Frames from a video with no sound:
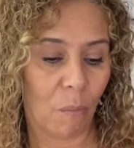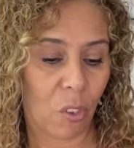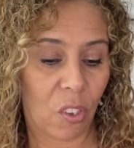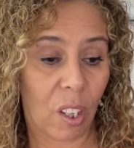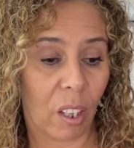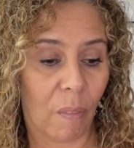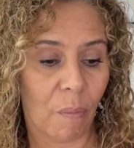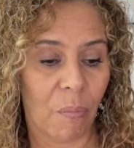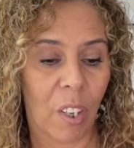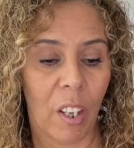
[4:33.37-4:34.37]
Singer,
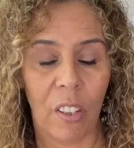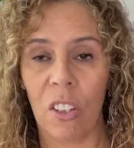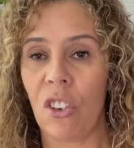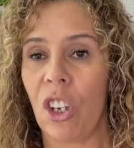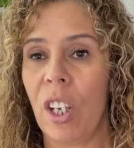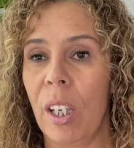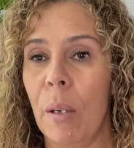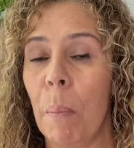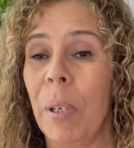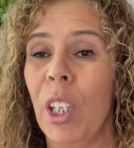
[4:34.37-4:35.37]
The
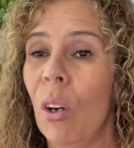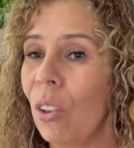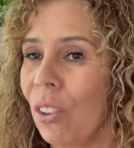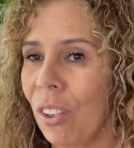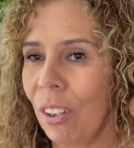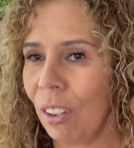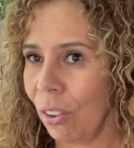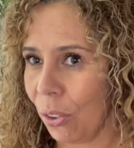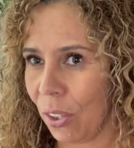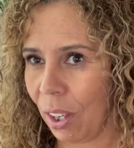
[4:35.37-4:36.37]
Journey Beyond
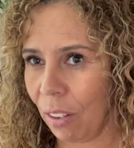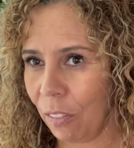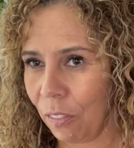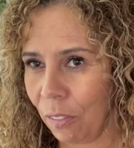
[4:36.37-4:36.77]
Yourself.